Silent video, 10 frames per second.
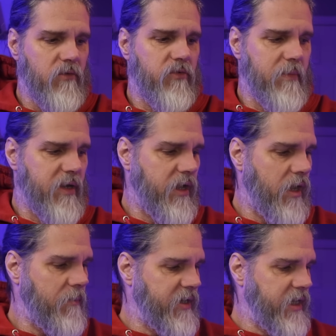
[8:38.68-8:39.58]
from a
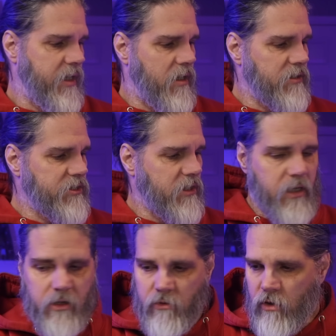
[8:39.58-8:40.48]
company, I'll show
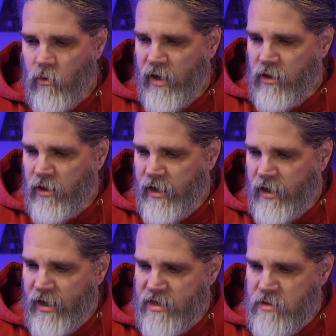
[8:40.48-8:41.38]
you here real
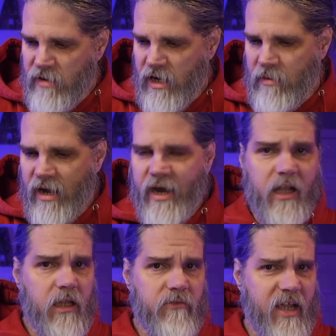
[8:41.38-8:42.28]
quickly. It's made by
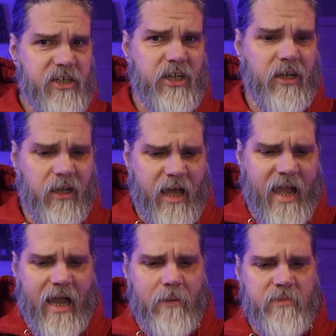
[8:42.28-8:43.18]
Elevation
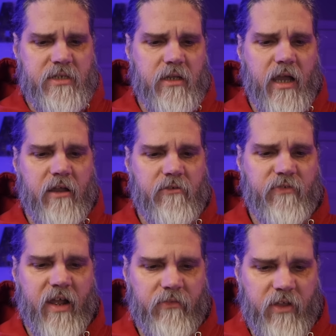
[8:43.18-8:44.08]
Labs. I
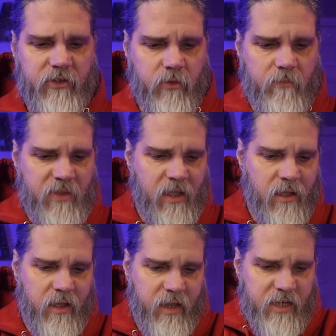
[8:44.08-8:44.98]
found this one.
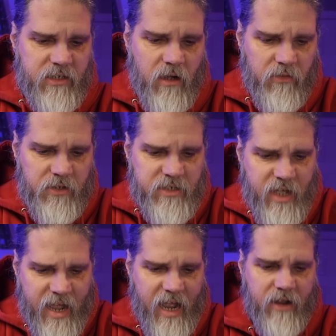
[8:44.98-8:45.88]
It's called the
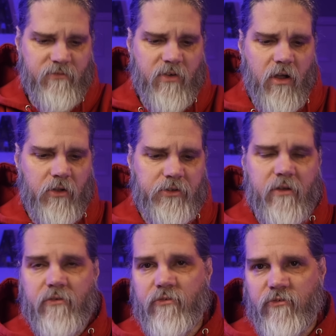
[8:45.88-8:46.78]
Tag
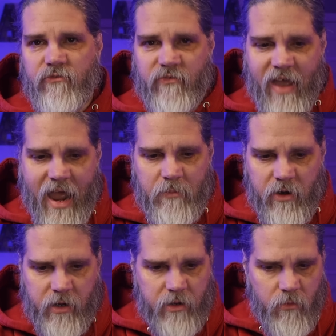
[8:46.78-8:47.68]
Vault
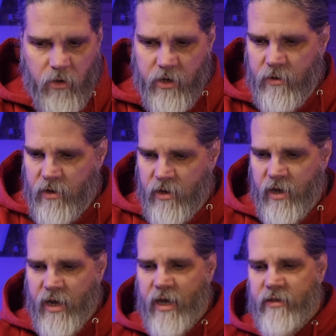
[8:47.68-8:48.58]
Fabric one,
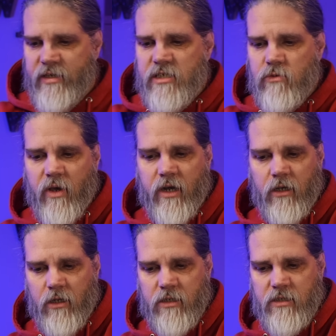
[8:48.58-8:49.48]
and this is what it
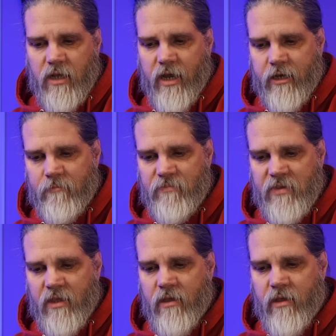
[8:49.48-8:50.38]
looks like.
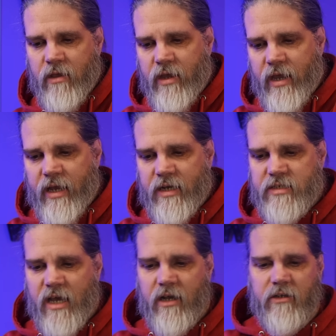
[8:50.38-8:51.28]
And
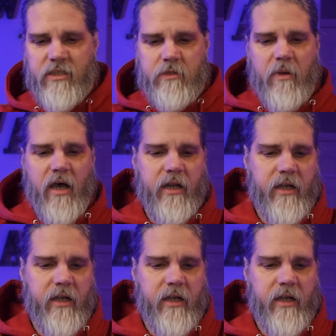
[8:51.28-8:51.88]
it's got a little spot